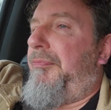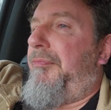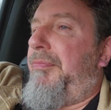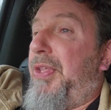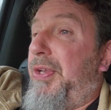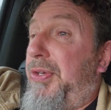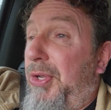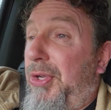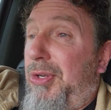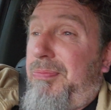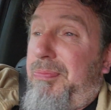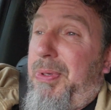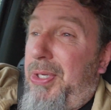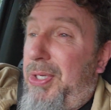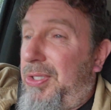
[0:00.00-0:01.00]
The Dune
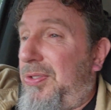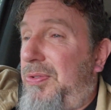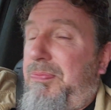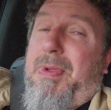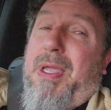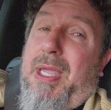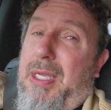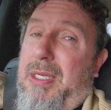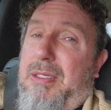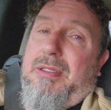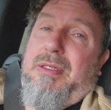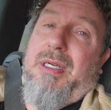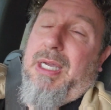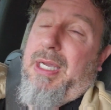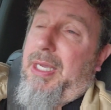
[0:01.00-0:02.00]
books, man,
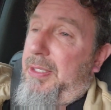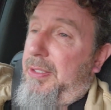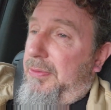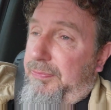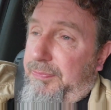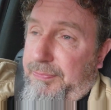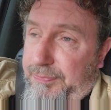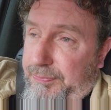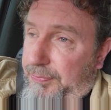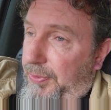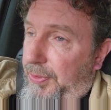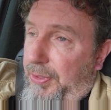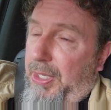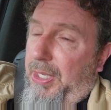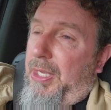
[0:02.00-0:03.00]

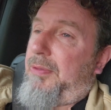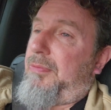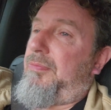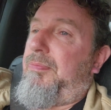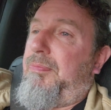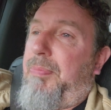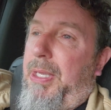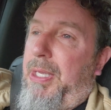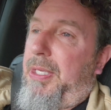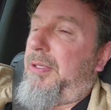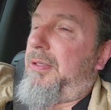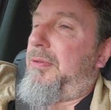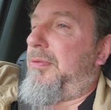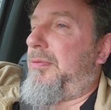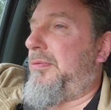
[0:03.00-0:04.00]
you can't beat
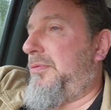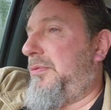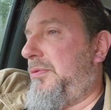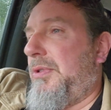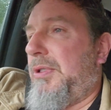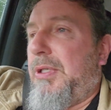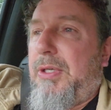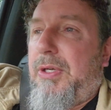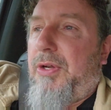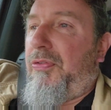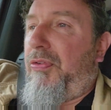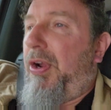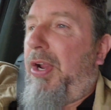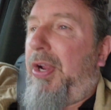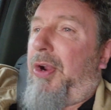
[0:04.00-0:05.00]

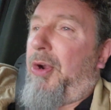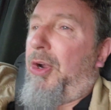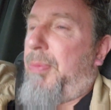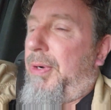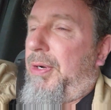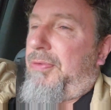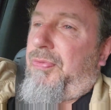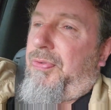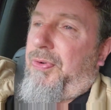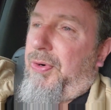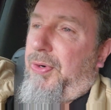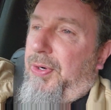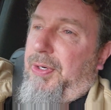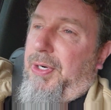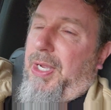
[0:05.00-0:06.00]
Frank Herbert
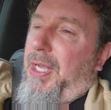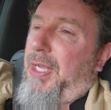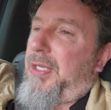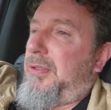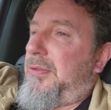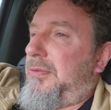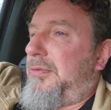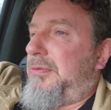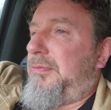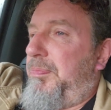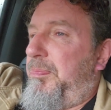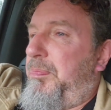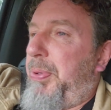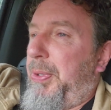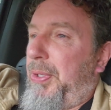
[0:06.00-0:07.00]
for
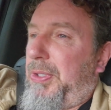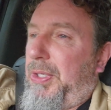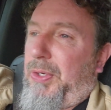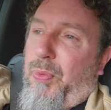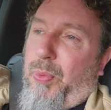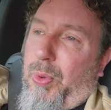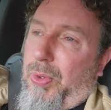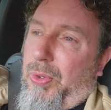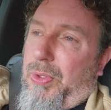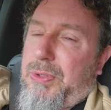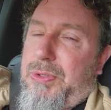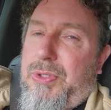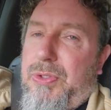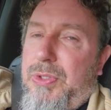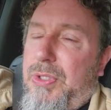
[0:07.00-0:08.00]
building
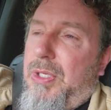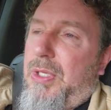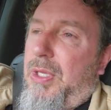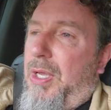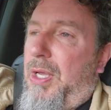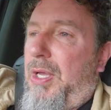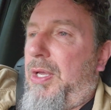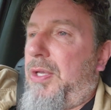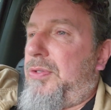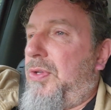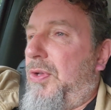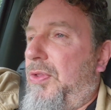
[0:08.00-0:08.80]
worlds. So